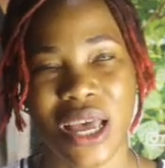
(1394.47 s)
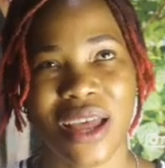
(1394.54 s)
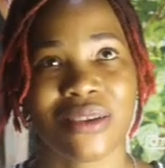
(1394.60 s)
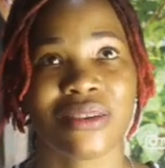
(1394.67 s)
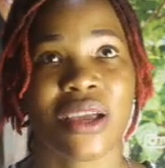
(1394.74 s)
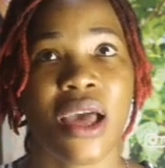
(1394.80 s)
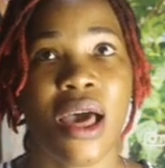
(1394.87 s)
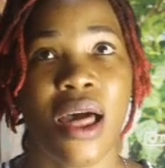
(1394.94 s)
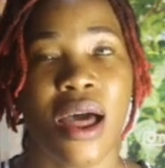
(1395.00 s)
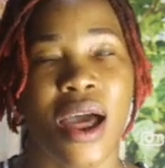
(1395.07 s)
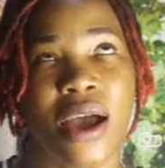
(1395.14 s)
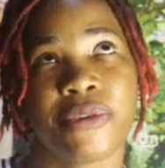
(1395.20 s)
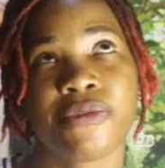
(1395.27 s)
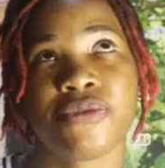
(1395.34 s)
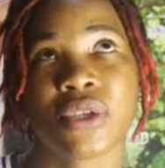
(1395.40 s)
And
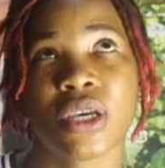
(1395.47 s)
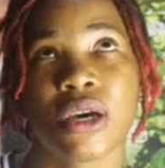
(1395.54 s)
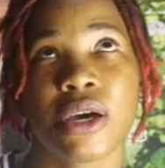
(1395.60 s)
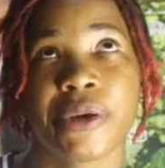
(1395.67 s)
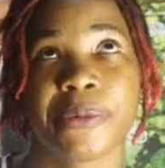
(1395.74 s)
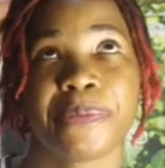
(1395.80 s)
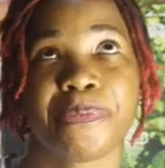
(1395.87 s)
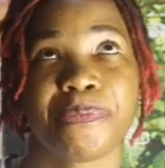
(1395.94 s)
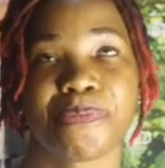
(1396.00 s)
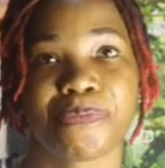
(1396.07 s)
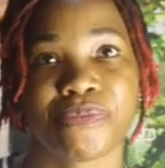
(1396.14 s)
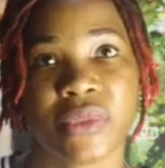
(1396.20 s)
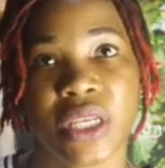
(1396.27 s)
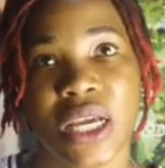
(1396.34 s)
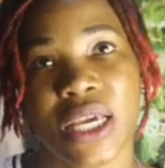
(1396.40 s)
after
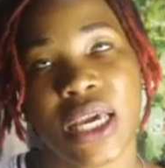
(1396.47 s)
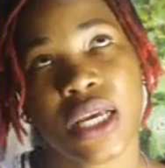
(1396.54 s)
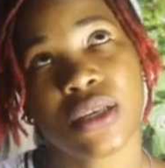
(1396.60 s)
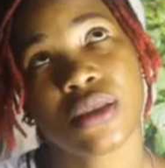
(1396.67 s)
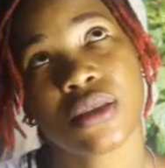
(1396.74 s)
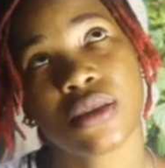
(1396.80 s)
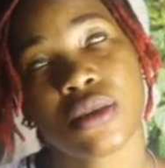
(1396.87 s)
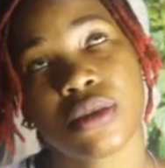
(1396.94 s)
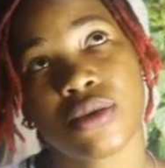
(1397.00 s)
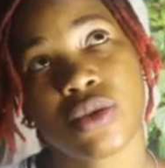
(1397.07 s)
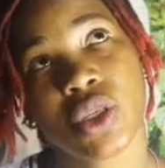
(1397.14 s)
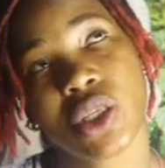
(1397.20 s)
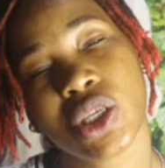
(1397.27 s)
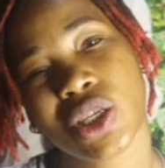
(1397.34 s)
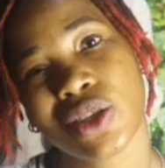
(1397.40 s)
I guess
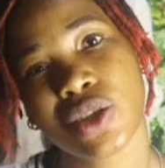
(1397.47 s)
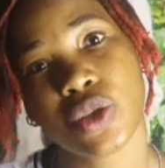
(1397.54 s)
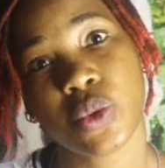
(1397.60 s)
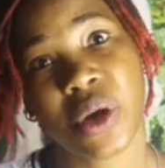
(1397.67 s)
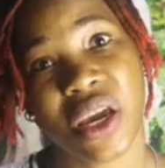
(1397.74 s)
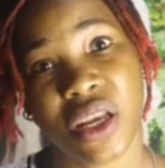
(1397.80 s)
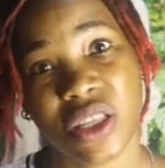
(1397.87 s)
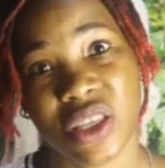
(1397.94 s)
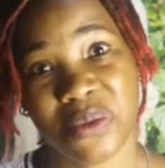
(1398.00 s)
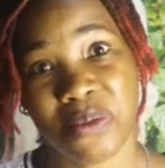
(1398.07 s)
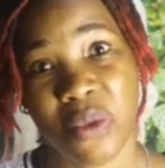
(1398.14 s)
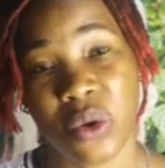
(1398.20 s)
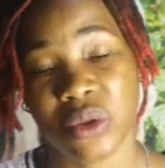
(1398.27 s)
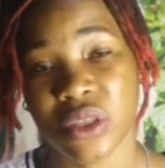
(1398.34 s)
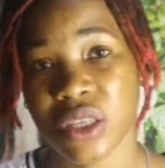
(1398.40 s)
6 to 8
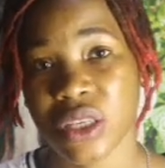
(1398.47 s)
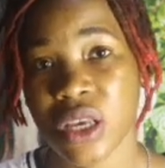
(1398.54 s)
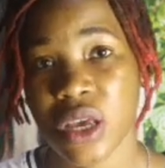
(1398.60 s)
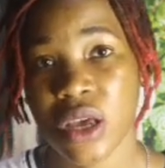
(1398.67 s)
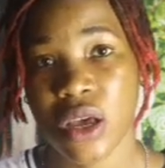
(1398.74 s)
months,